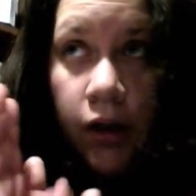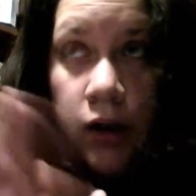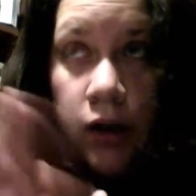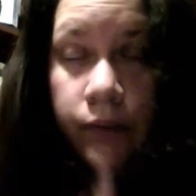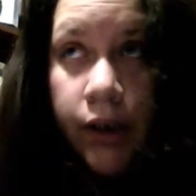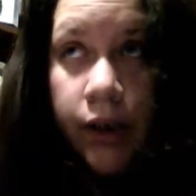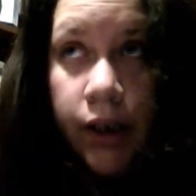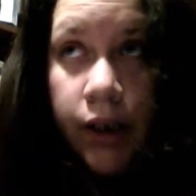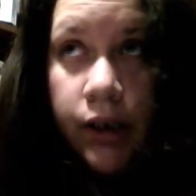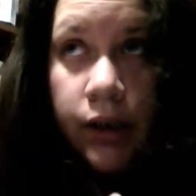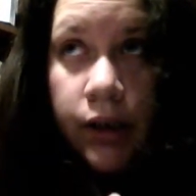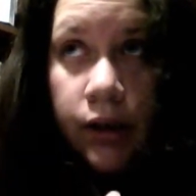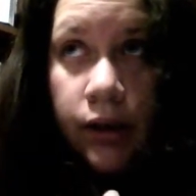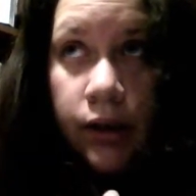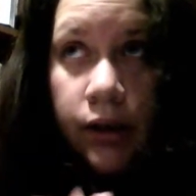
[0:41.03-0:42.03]

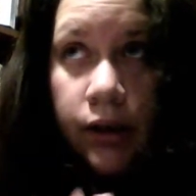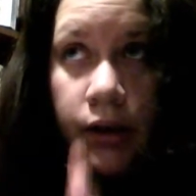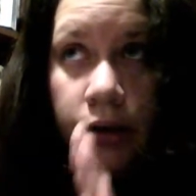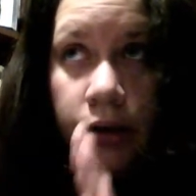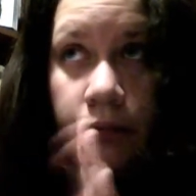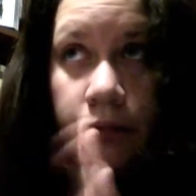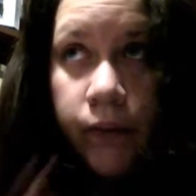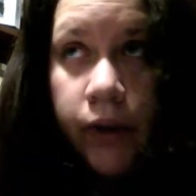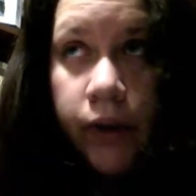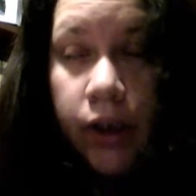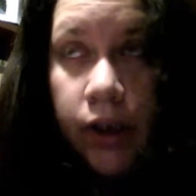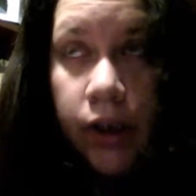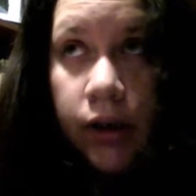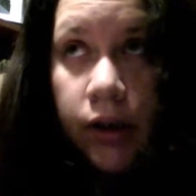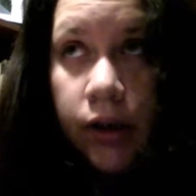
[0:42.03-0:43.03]
awake in the
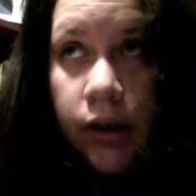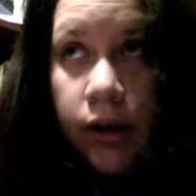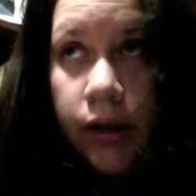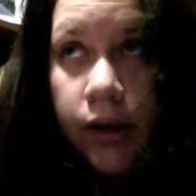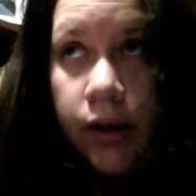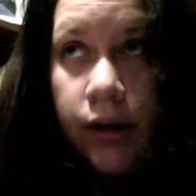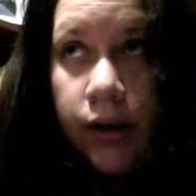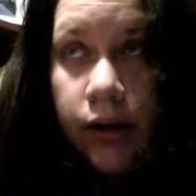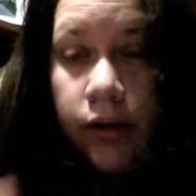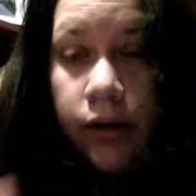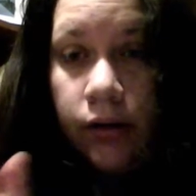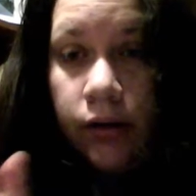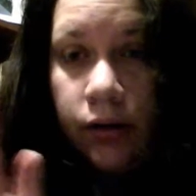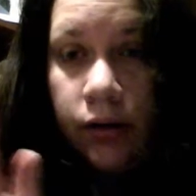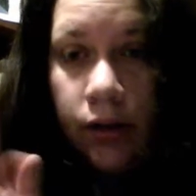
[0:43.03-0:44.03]
morning and
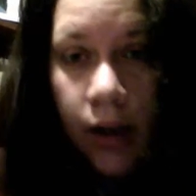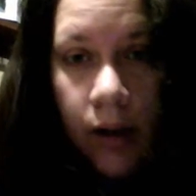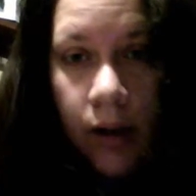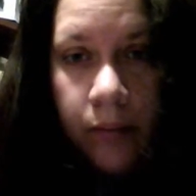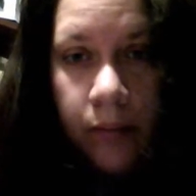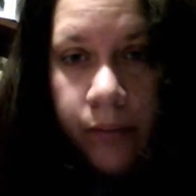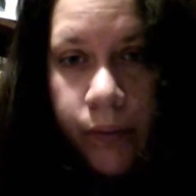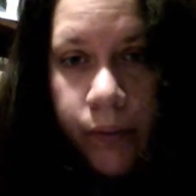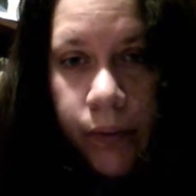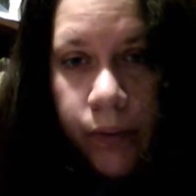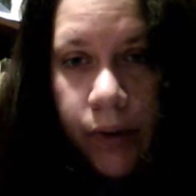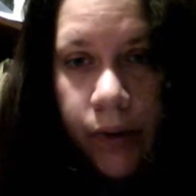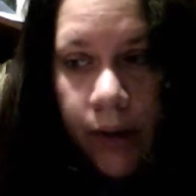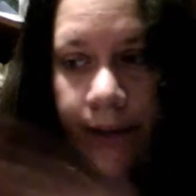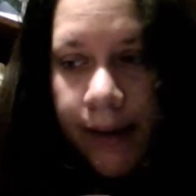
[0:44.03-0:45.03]
then up
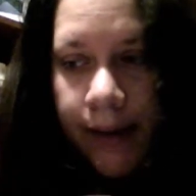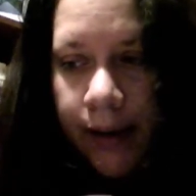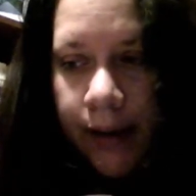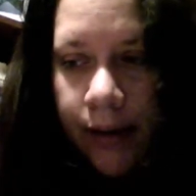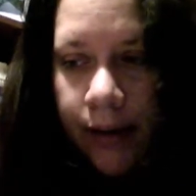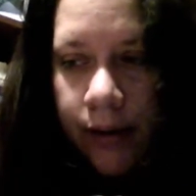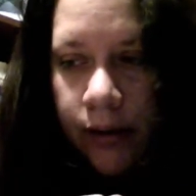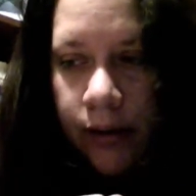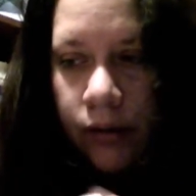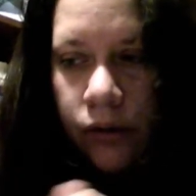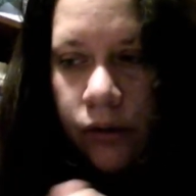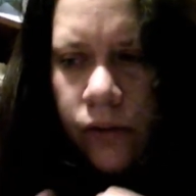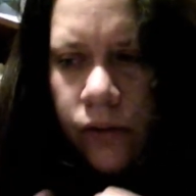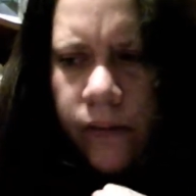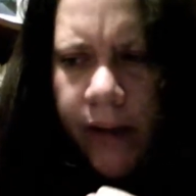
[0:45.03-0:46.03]
and then
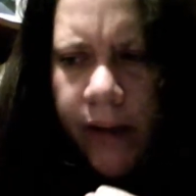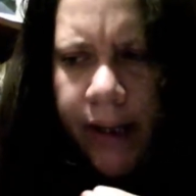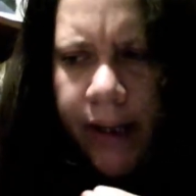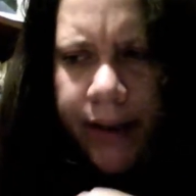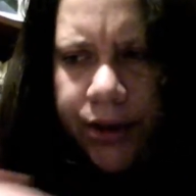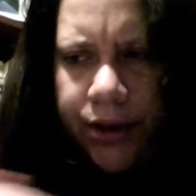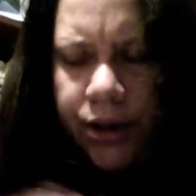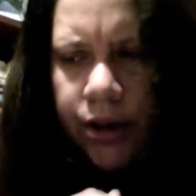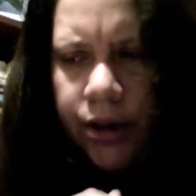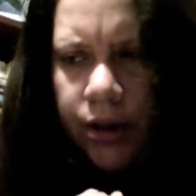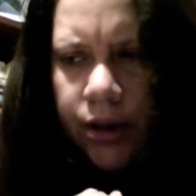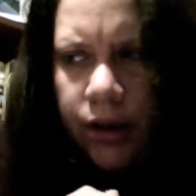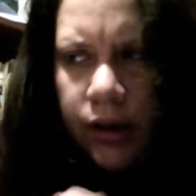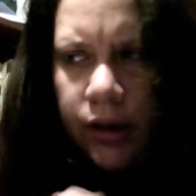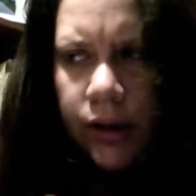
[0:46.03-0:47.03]
crash
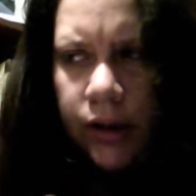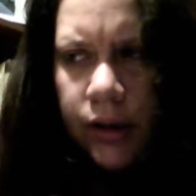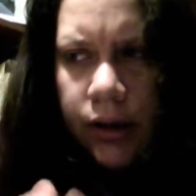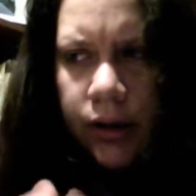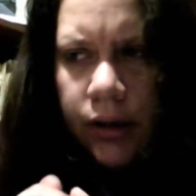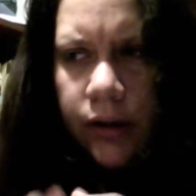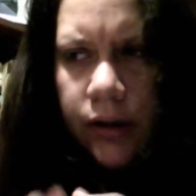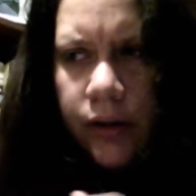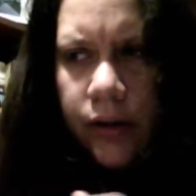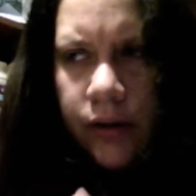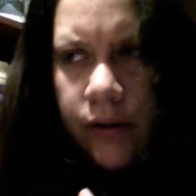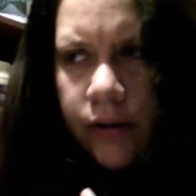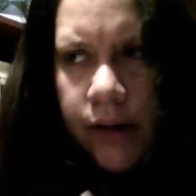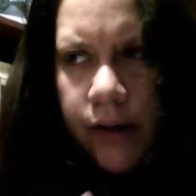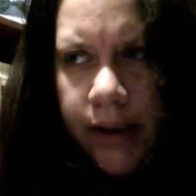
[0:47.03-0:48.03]

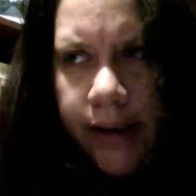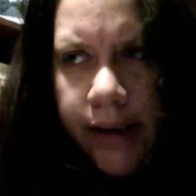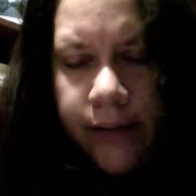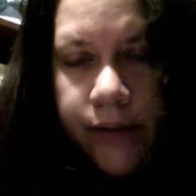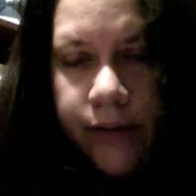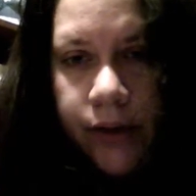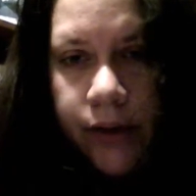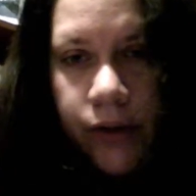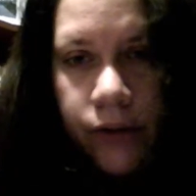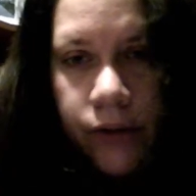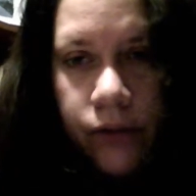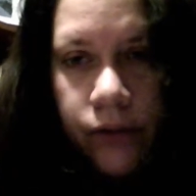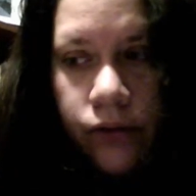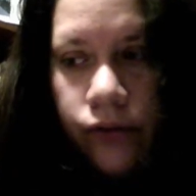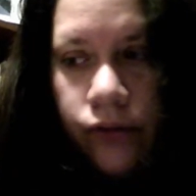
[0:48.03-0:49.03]
early
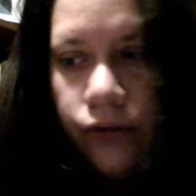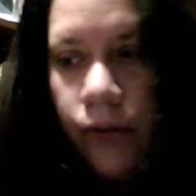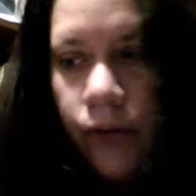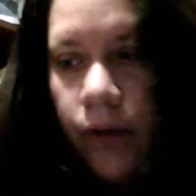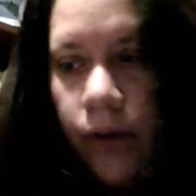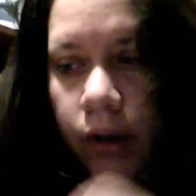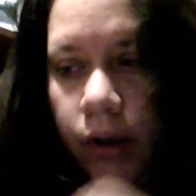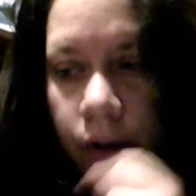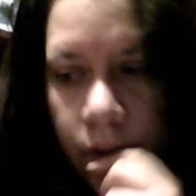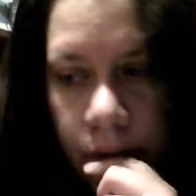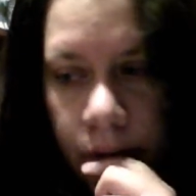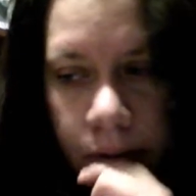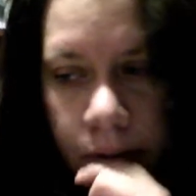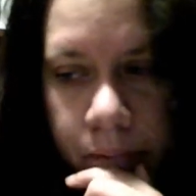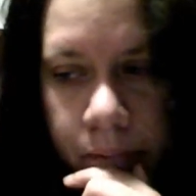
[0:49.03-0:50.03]
afternoon for
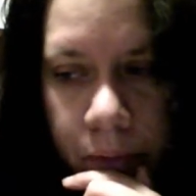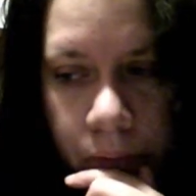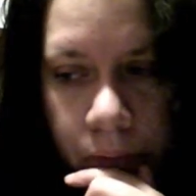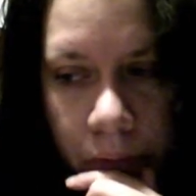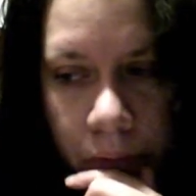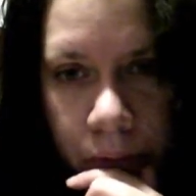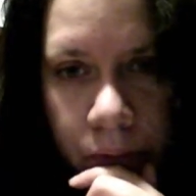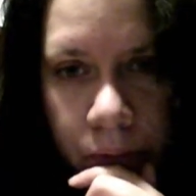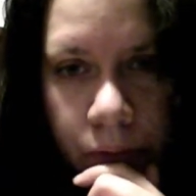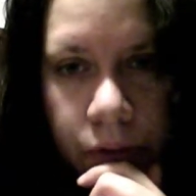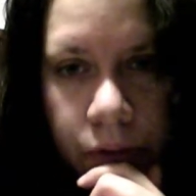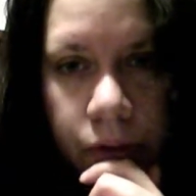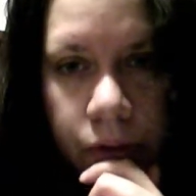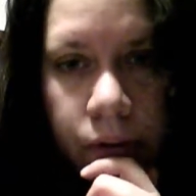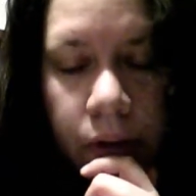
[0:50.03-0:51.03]
about
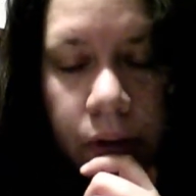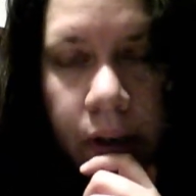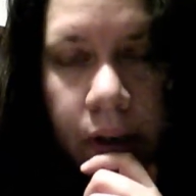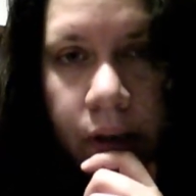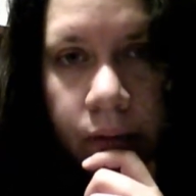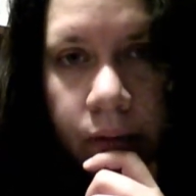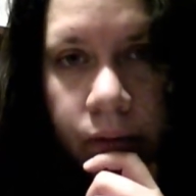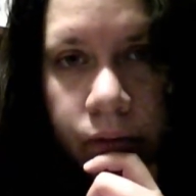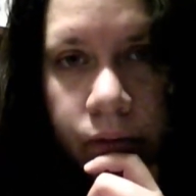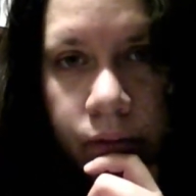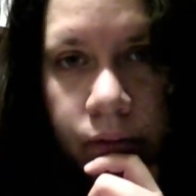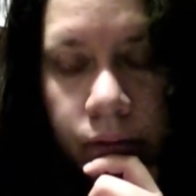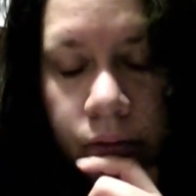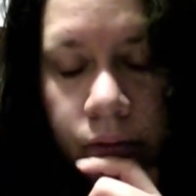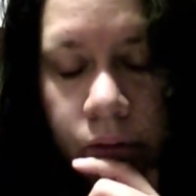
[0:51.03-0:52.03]
2.5,
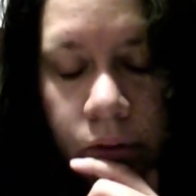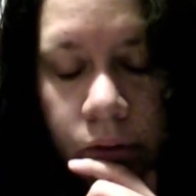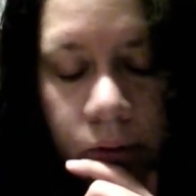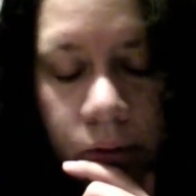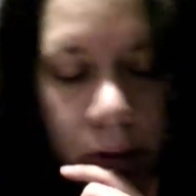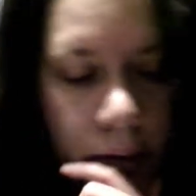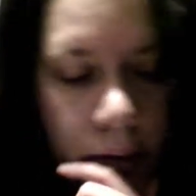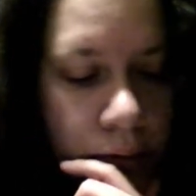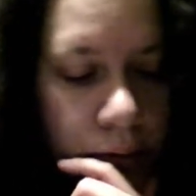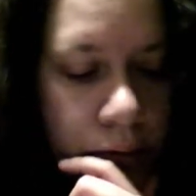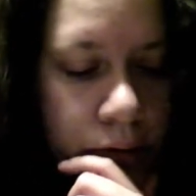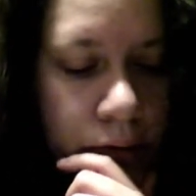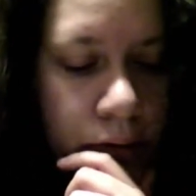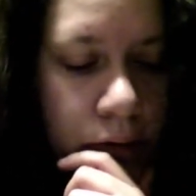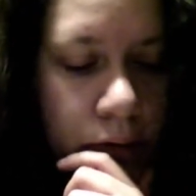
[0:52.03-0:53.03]
3
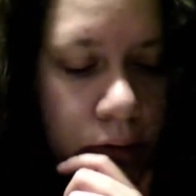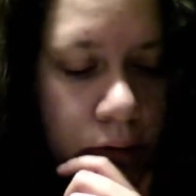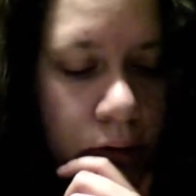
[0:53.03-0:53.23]
hours.